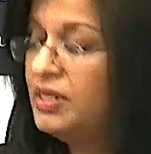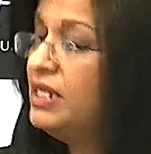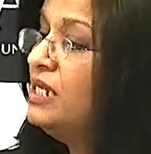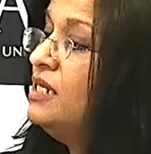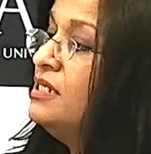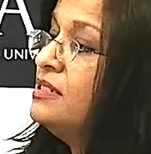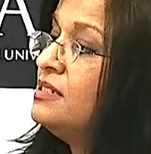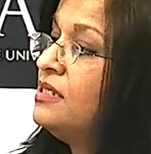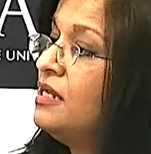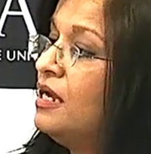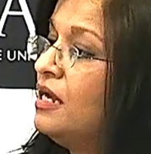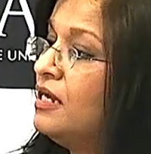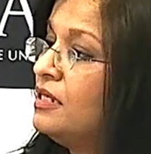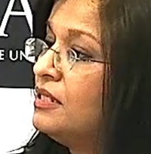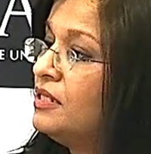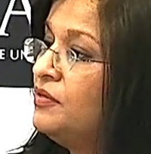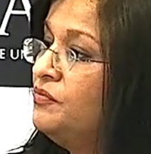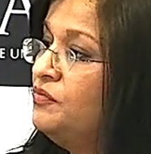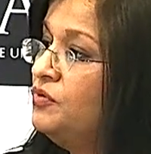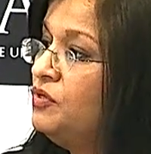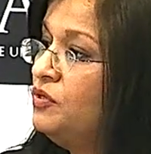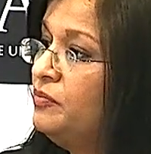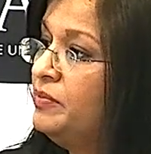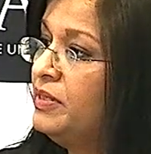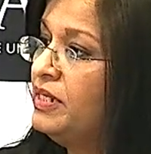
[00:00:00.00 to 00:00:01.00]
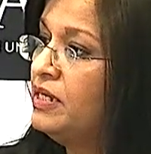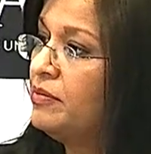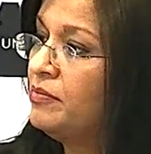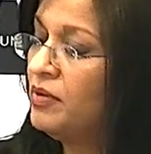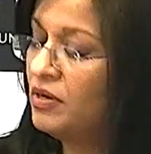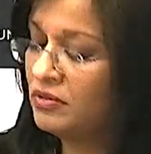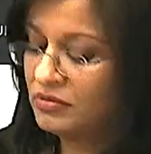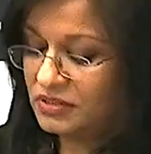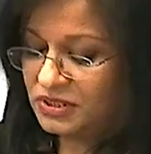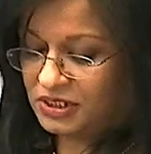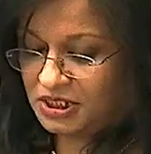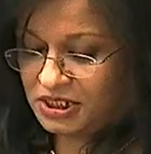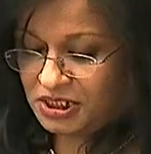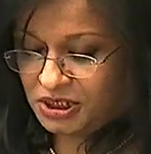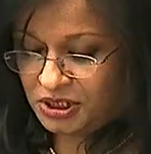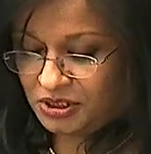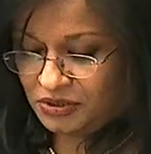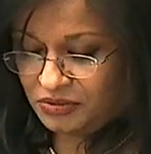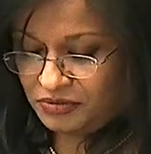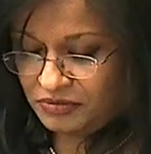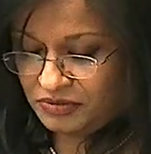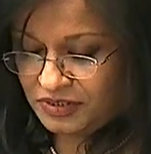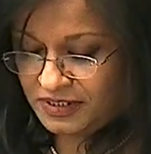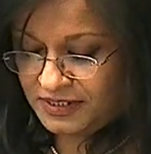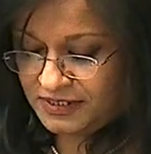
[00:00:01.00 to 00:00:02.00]
he is like the ruby amongst the
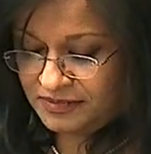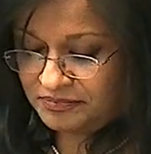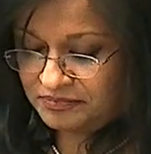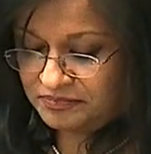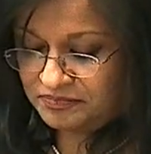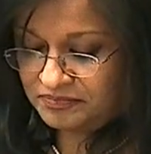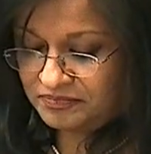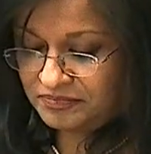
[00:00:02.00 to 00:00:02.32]
stones.